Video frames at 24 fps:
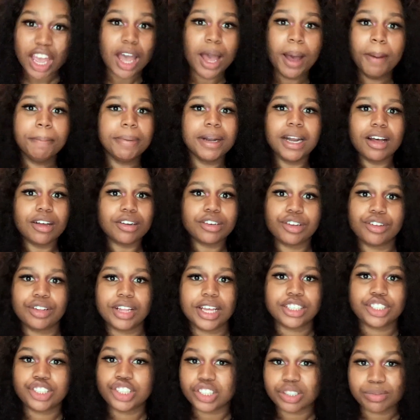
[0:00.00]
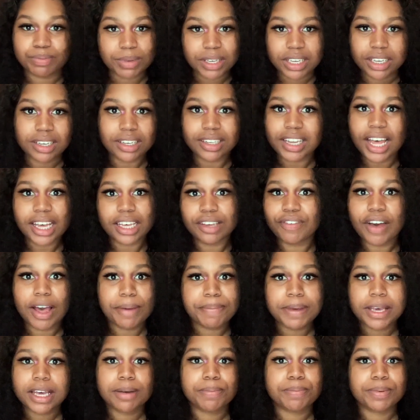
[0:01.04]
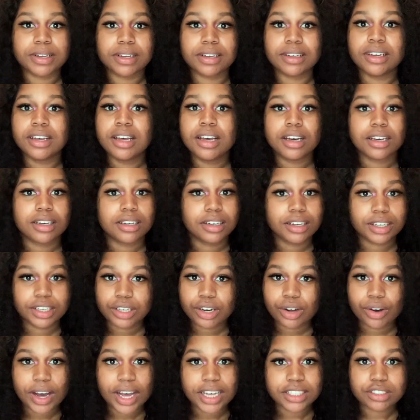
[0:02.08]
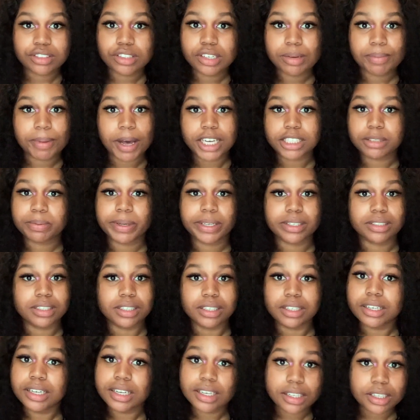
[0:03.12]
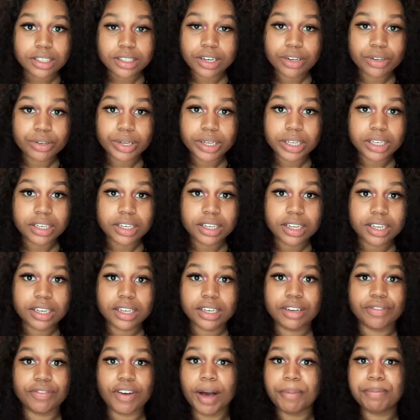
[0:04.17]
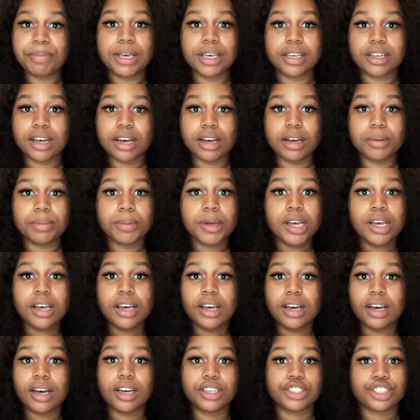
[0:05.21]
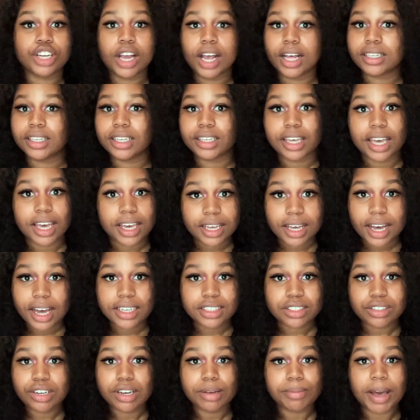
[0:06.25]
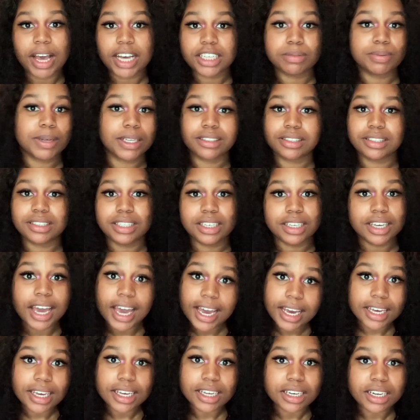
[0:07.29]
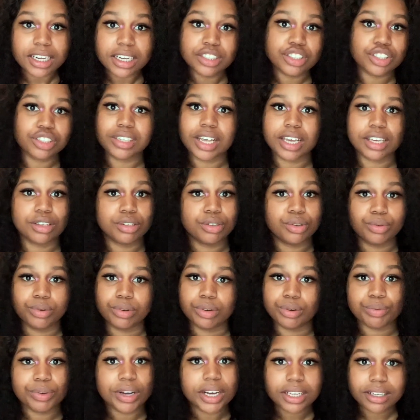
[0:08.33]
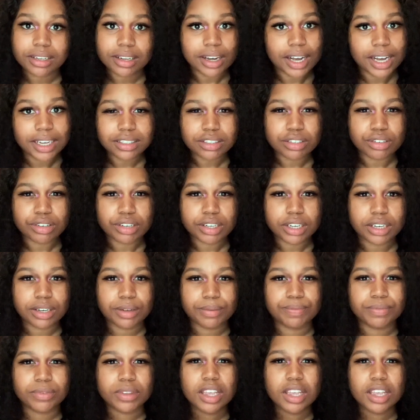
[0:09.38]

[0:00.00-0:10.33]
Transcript: But I don't know, that's just me. Like if I pick up a cookie dough ice cream, I expect to see cookie dough in it. If I pick up a chocolate cake ice cream, I expect to see cake in it, just like you do with a regular ice cream.